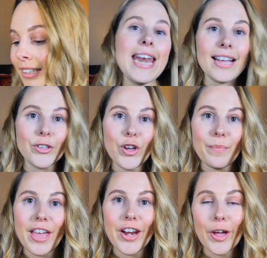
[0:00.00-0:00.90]
Next
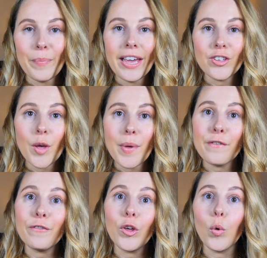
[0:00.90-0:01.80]
up then, I picked up a
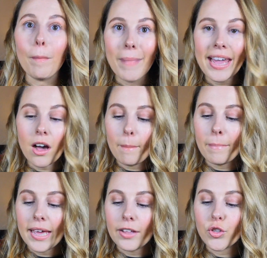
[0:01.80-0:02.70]
few
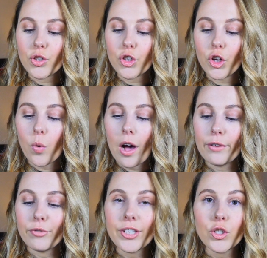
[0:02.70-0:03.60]
makeup bits. So
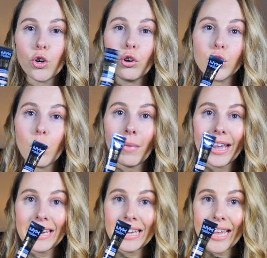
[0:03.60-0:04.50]
I restocked on
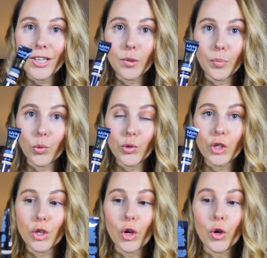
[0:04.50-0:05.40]
my NYX Born
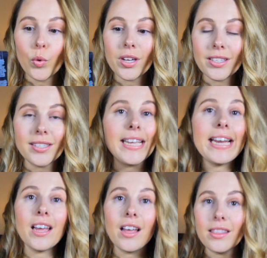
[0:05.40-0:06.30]
to Glow
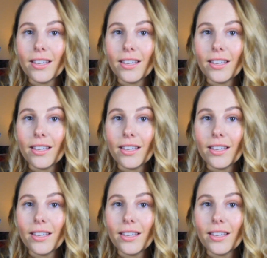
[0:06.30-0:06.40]
concealer.